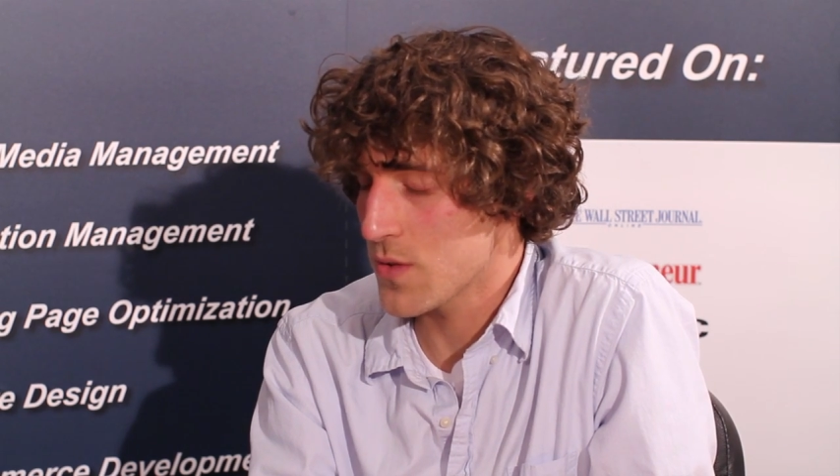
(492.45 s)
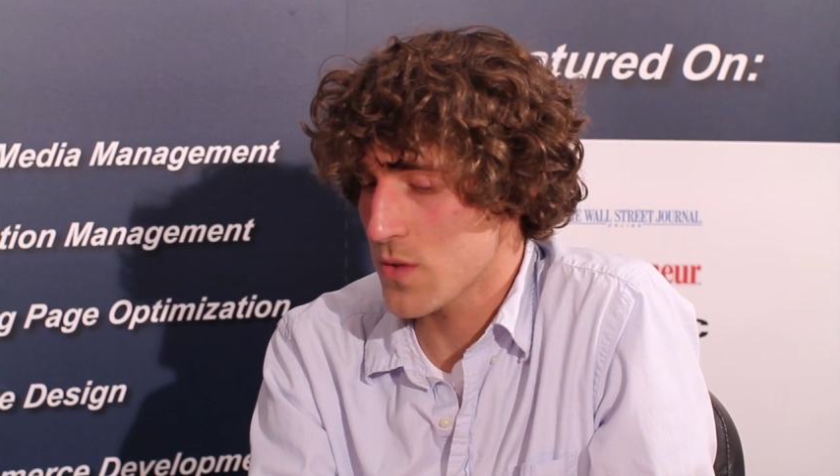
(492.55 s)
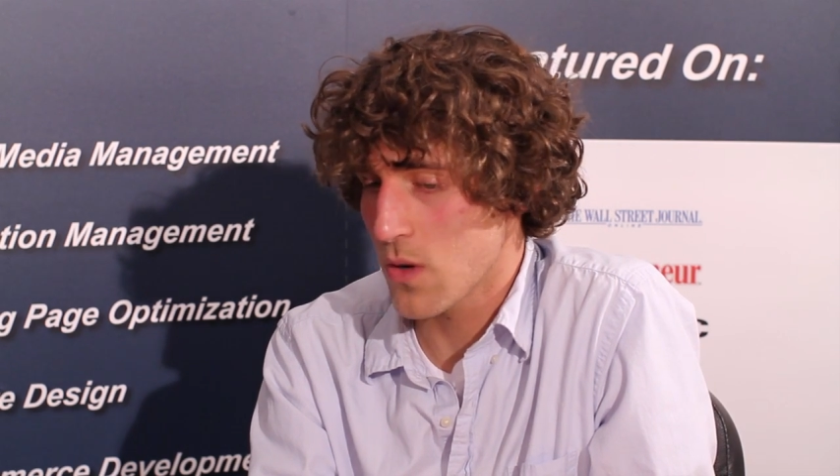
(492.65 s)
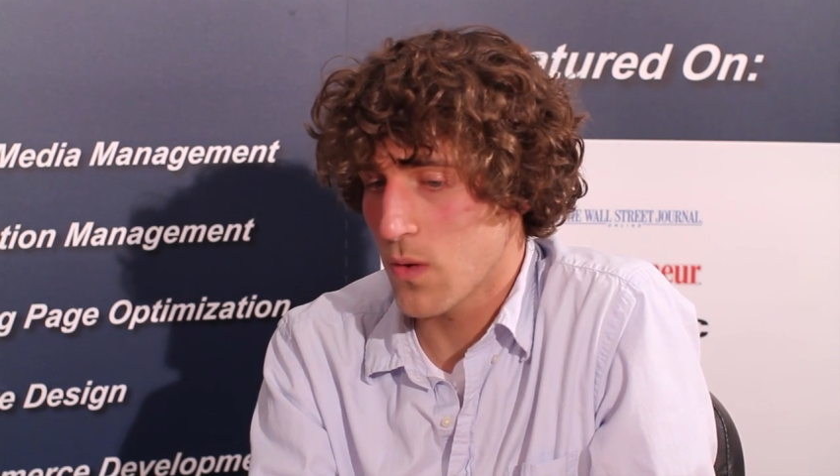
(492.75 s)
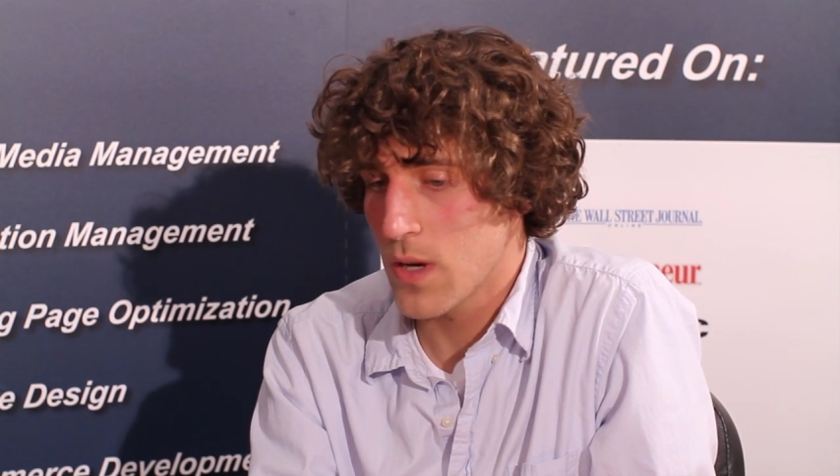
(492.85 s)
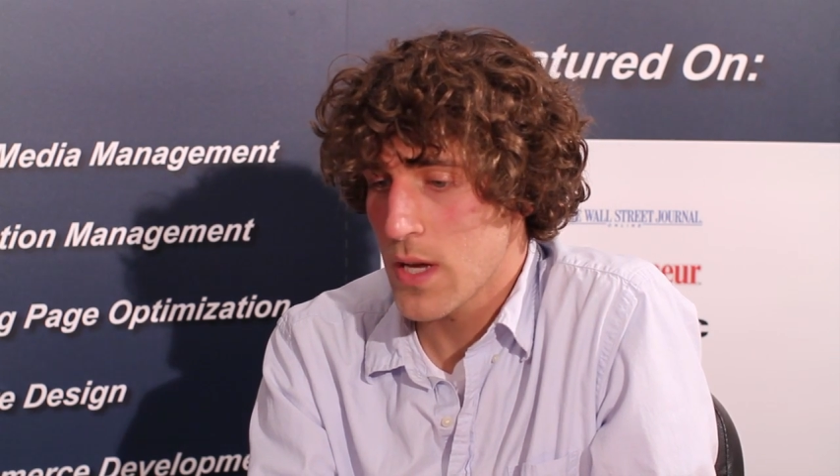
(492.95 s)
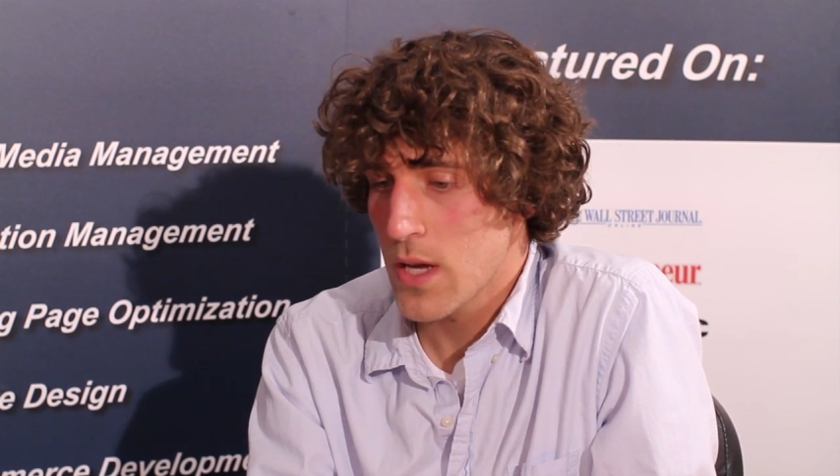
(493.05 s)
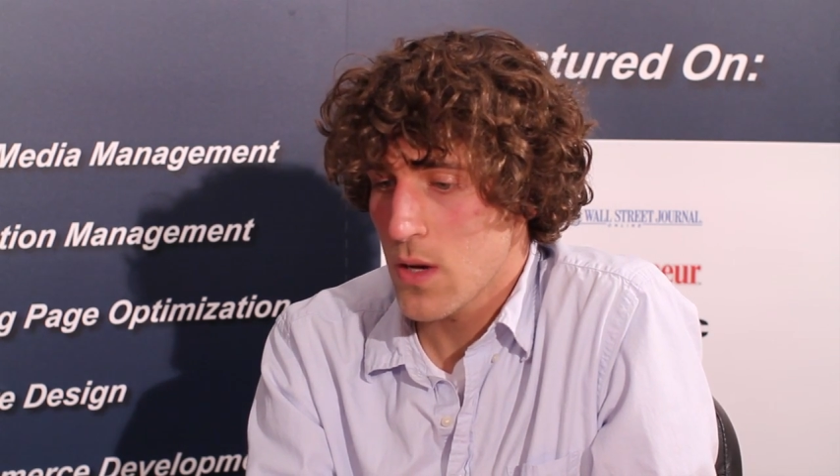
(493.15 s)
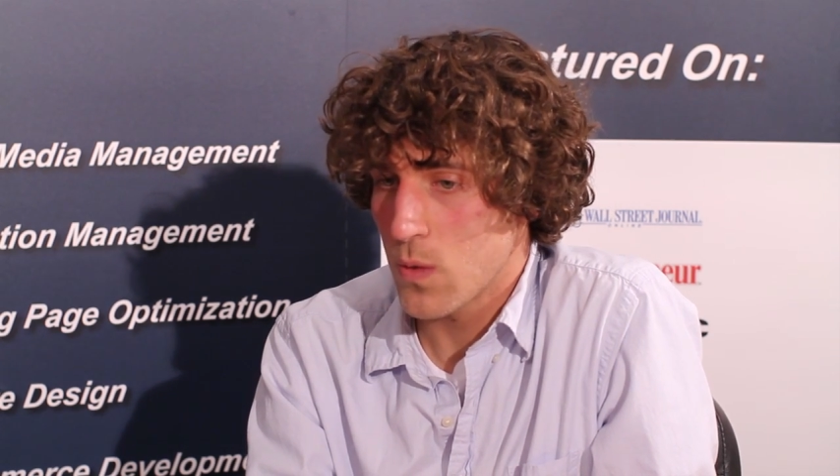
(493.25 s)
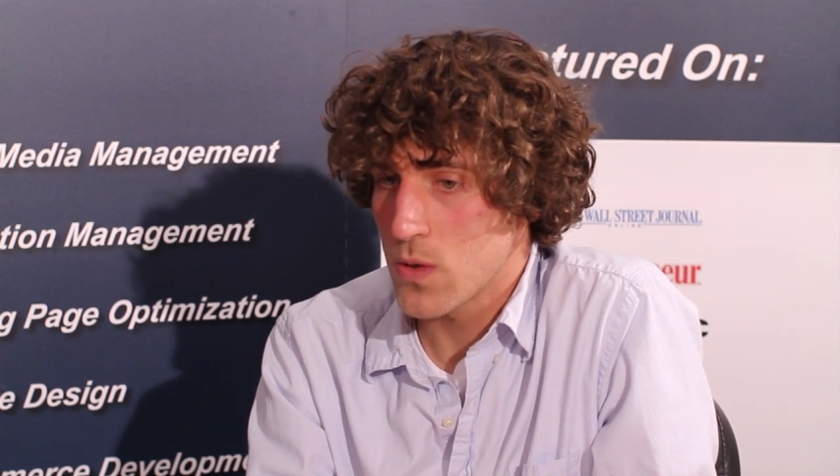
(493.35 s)
So
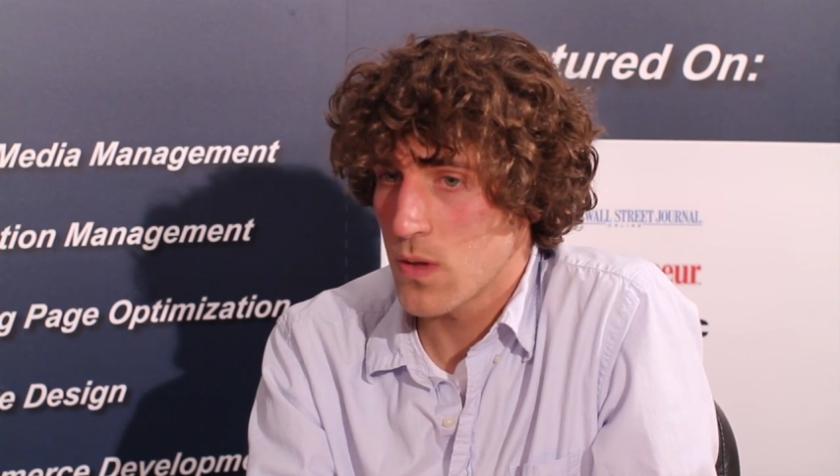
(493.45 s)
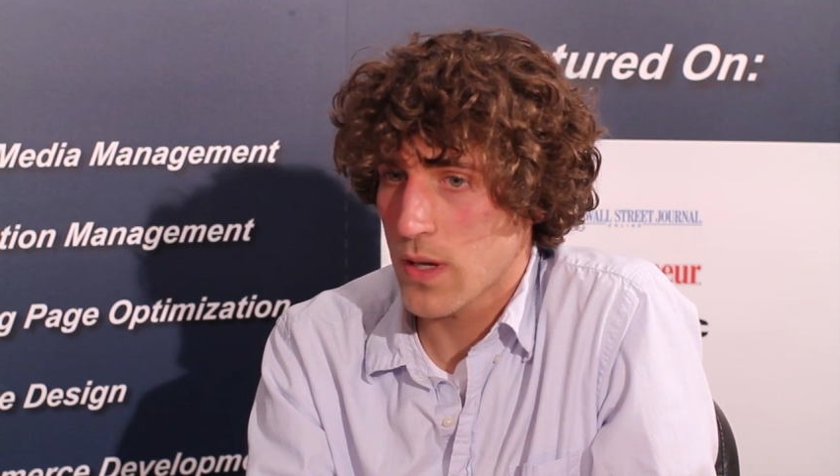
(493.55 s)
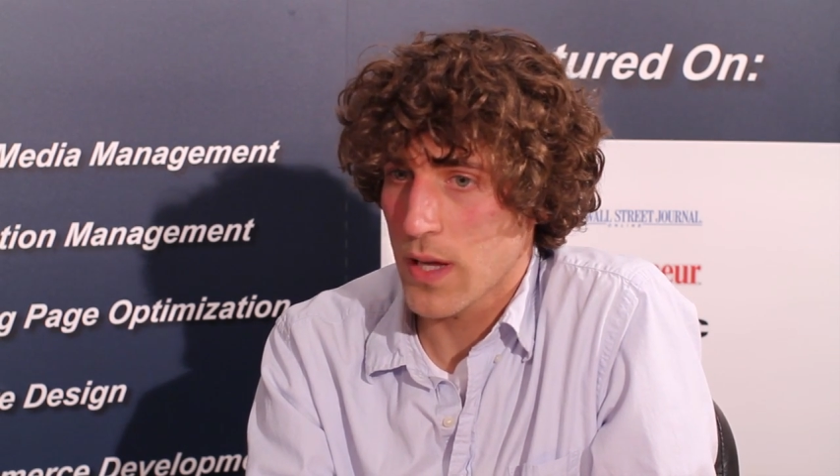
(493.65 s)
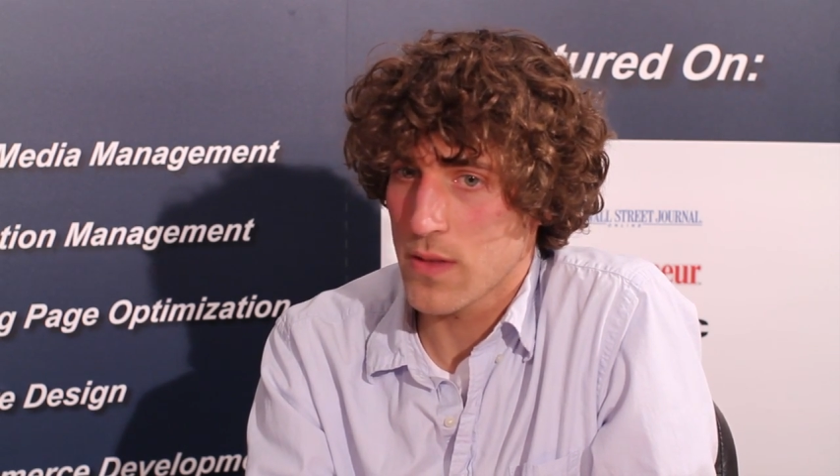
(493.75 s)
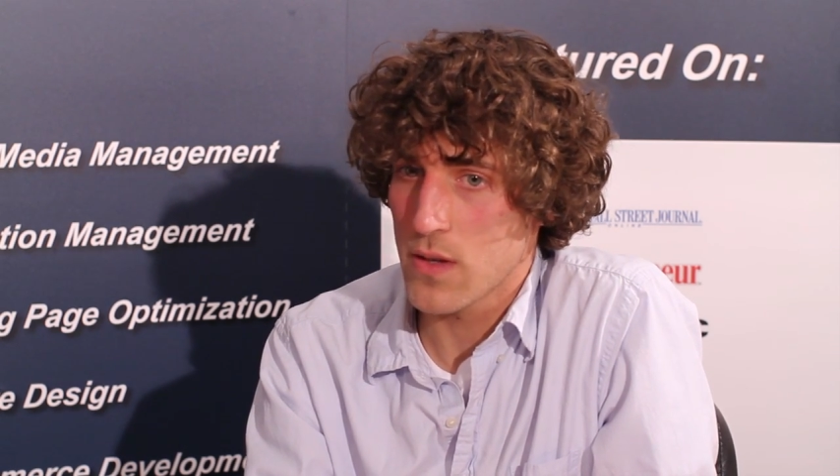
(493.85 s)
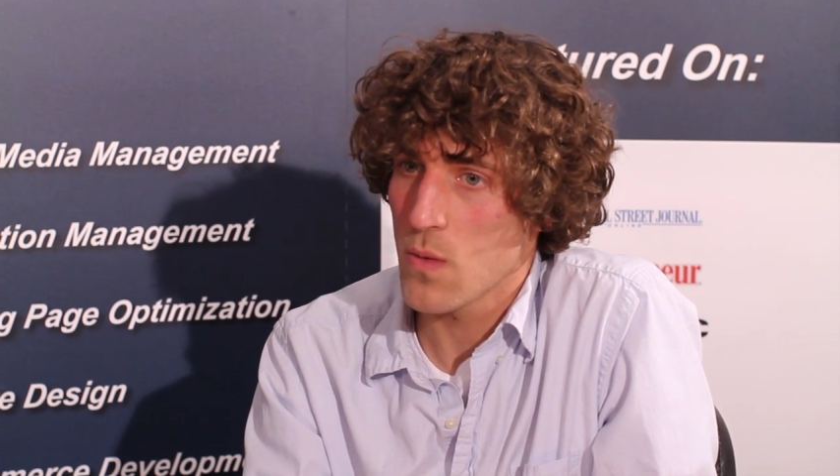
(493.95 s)
when you look at the